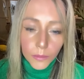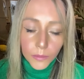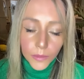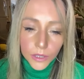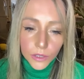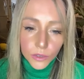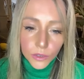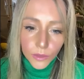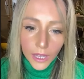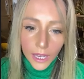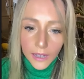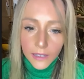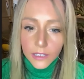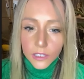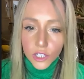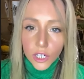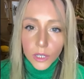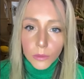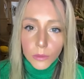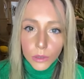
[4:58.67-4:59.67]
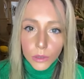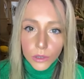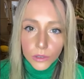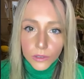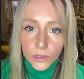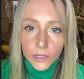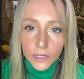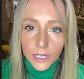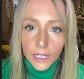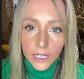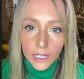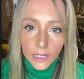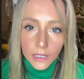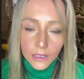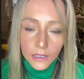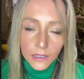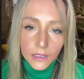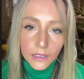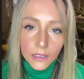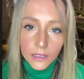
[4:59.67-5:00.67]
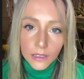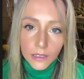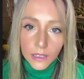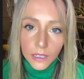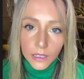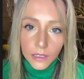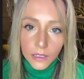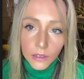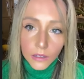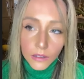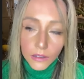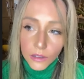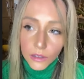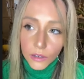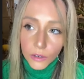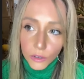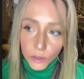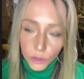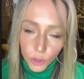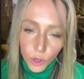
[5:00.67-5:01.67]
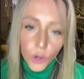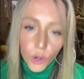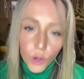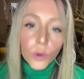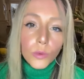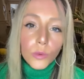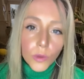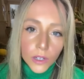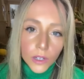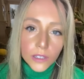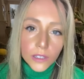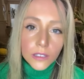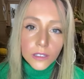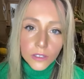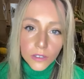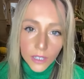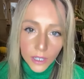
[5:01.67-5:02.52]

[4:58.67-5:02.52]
into gas chambers. And their goal was to